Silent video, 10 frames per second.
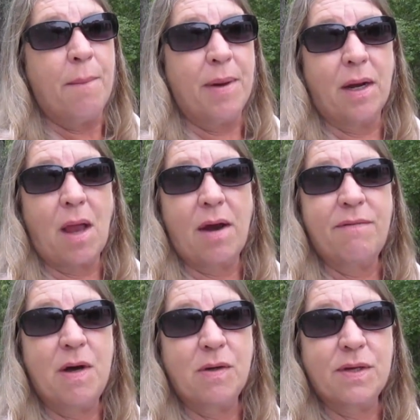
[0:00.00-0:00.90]
but a lot of
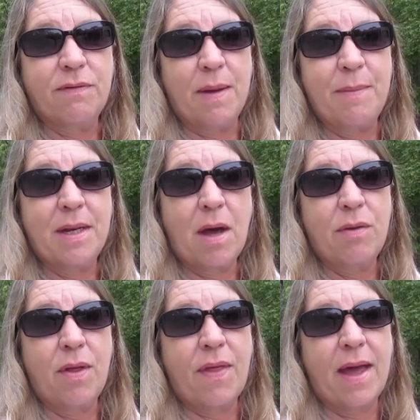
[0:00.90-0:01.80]
folks have let me know
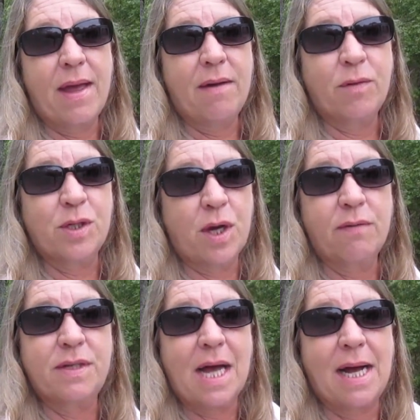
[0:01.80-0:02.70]
that they have
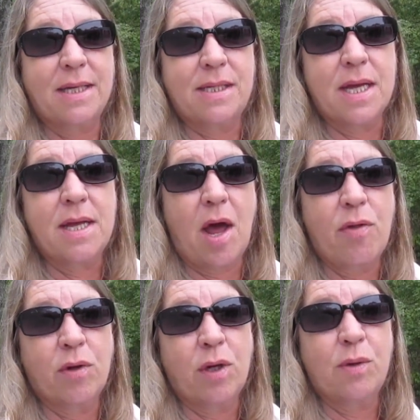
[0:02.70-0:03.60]
reserved sites in
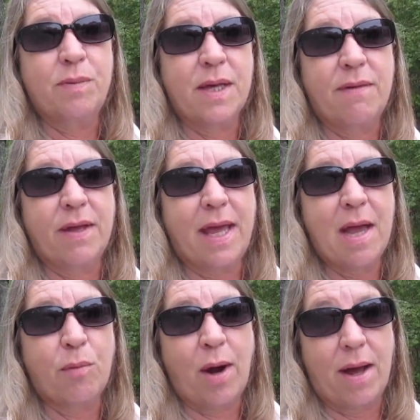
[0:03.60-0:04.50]
other loops of the
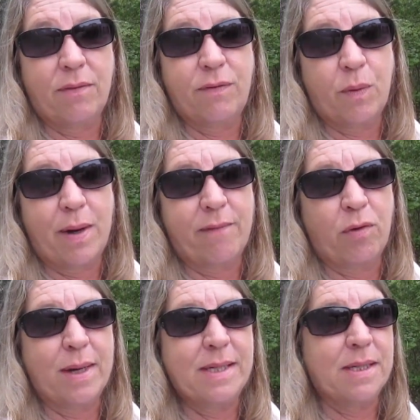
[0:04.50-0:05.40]
campground for
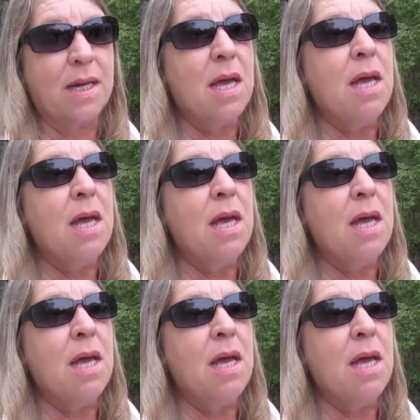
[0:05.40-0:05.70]
whatever reason.